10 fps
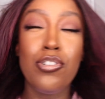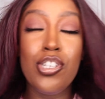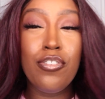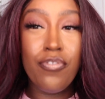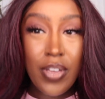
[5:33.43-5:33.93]

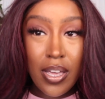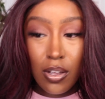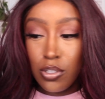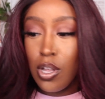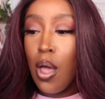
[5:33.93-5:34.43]
she
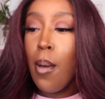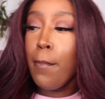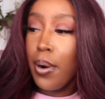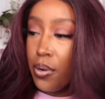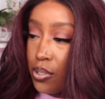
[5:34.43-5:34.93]
feels.
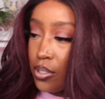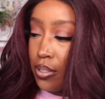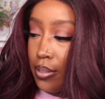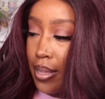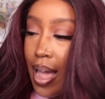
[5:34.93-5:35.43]

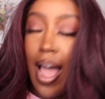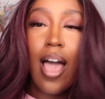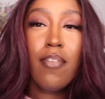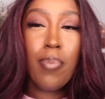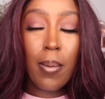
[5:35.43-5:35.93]
Personally, I
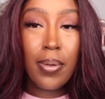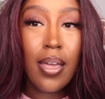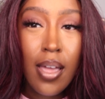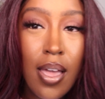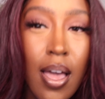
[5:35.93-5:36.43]
have probably
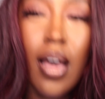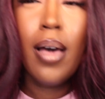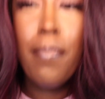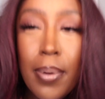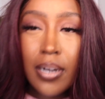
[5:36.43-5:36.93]

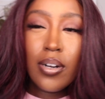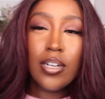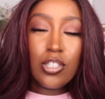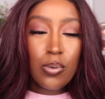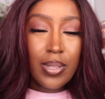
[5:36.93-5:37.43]
a bigger
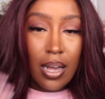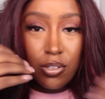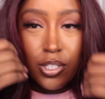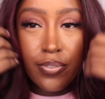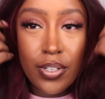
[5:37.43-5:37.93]
issue with how
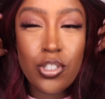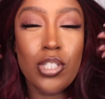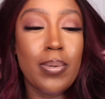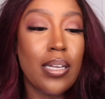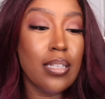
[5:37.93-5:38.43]
she feels
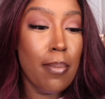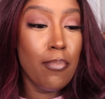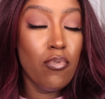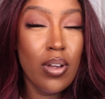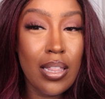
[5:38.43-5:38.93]
just because I'm
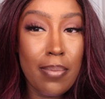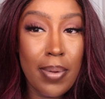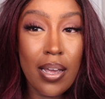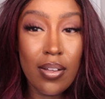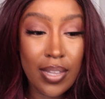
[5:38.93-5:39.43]
really
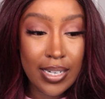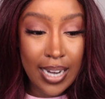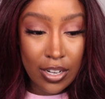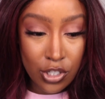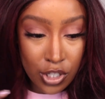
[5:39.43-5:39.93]
big on like
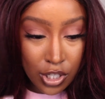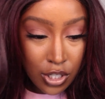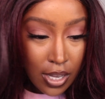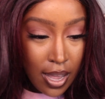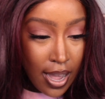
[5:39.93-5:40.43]

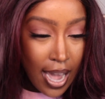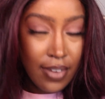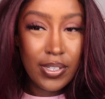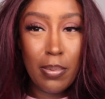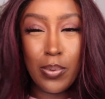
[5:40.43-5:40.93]
textures, and
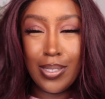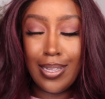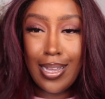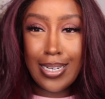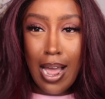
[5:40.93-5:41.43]
if someone was to
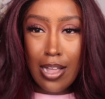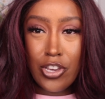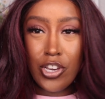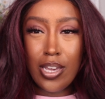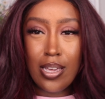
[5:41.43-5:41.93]
like
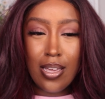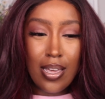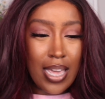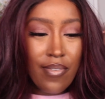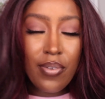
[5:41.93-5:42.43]
touch it,
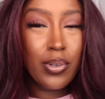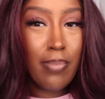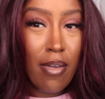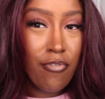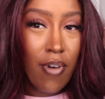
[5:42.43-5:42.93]
even if it was
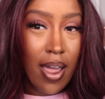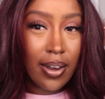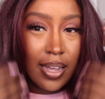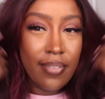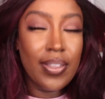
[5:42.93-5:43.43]
my friend,
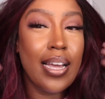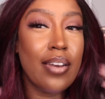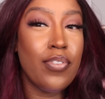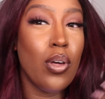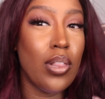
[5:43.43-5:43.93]
like I feel like
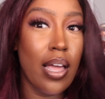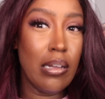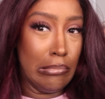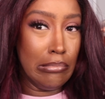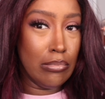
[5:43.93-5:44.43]
I'd feel
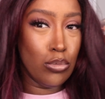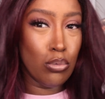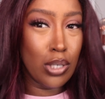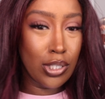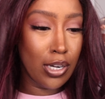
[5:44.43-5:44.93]
like, ooh,
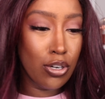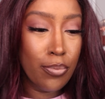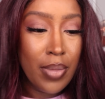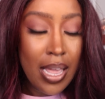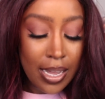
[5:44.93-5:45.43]
don't touch that
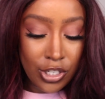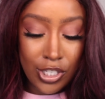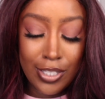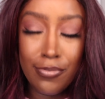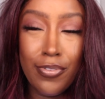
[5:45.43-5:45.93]
girl.
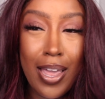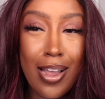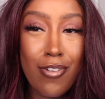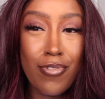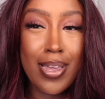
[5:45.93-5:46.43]
She's
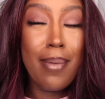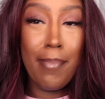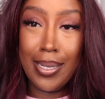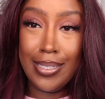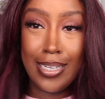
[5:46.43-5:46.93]
very
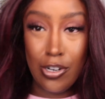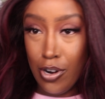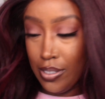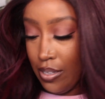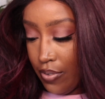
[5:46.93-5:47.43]
musty and
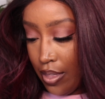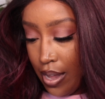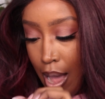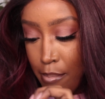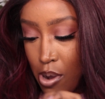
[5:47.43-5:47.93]
crusty
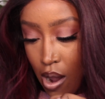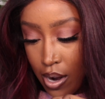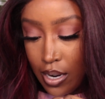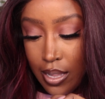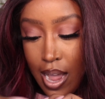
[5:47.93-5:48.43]
feeling. I'm not
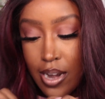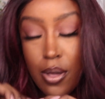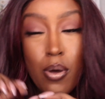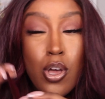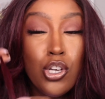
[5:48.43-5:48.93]
gonna lie to
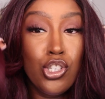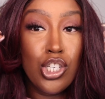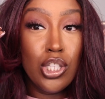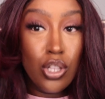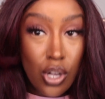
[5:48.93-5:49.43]
you.
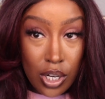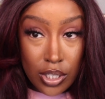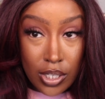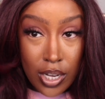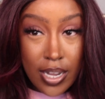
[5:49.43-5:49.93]
She
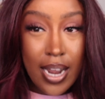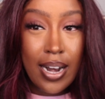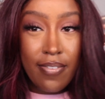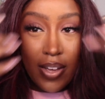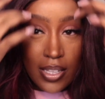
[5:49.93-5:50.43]
looks good, and
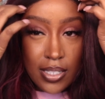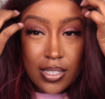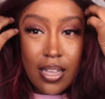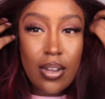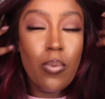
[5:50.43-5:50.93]
I find that
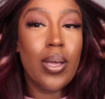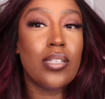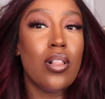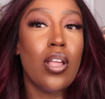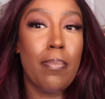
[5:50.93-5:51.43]
synthetic
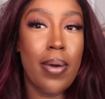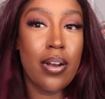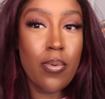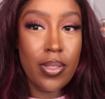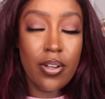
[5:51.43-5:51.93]
wigs look
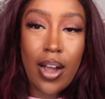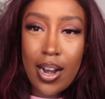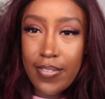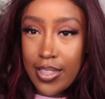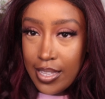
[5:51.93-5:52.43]
better when they're
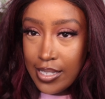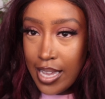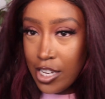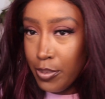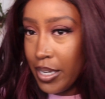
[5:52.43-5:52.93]
kind of at this
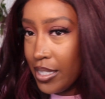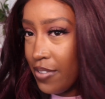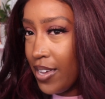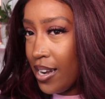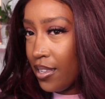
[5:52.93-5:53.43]
age because
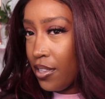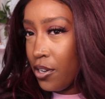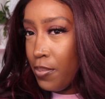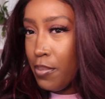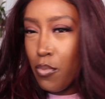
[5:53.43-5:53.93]
they've gained a
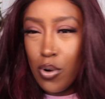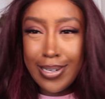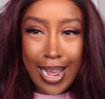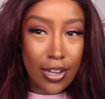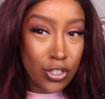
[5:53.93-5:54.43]
little bit more
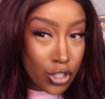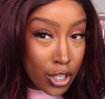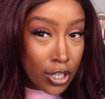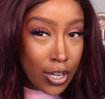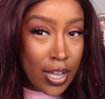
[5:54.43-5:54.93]
texture,
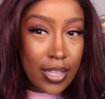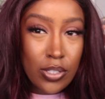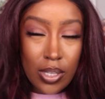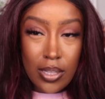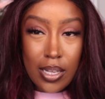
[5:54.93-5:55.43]

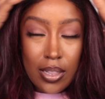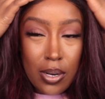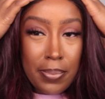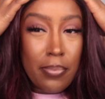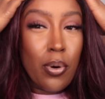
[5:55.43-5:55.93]
so they look a
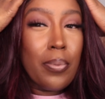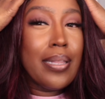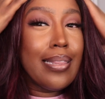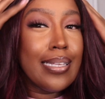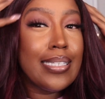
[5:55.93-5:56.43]
little bit more
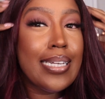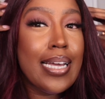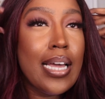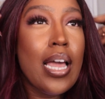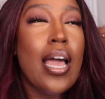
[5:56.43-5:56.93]
realistic.